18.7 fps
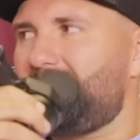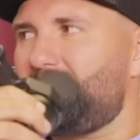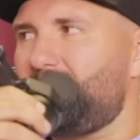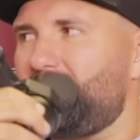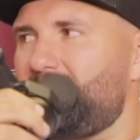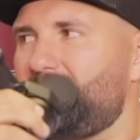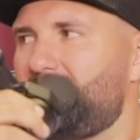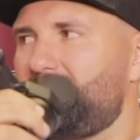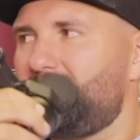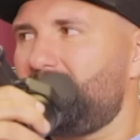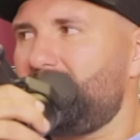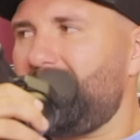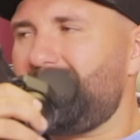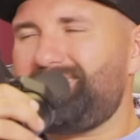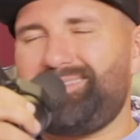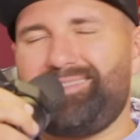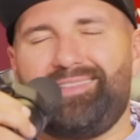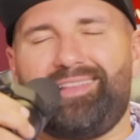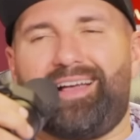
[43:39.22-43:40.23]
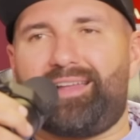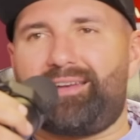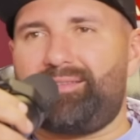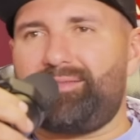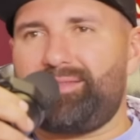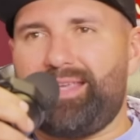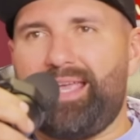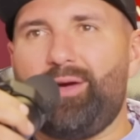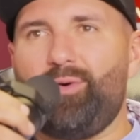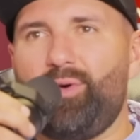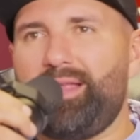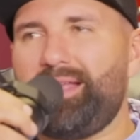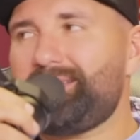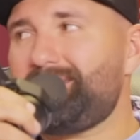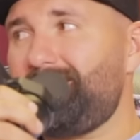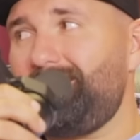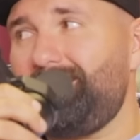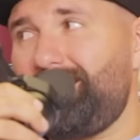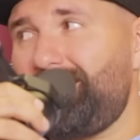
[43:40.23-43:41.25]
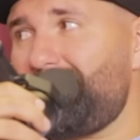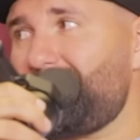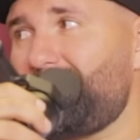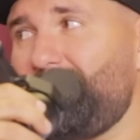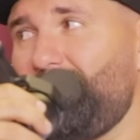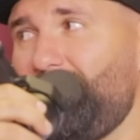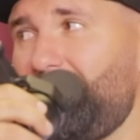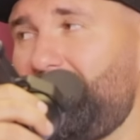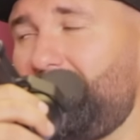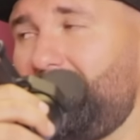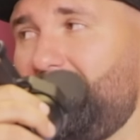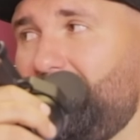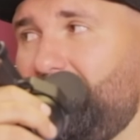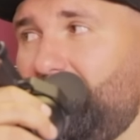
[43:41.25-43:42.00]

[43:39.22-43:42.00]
to. Have. Yeah, that's a like lot of. Five. That's a lot of coin. Like